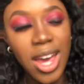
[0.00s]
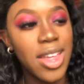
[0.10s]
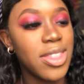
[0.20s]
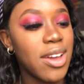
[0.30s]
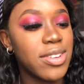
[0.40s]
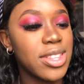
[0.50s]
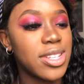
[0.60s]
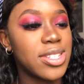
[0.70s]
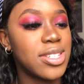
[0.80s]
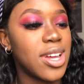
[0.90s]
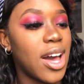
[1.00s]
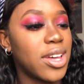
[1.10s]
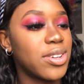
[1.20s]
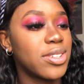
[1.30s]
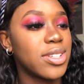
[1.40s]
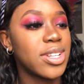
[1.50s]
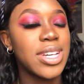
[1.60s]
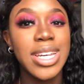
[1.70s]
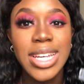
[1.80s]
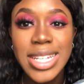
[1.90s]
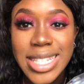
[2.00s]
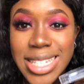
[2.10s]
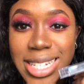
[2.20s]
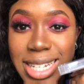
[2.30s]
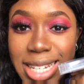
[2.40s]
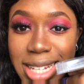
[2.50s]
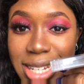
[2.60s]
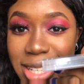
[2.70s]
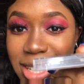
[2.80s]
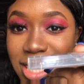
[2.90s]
And they're in the style D22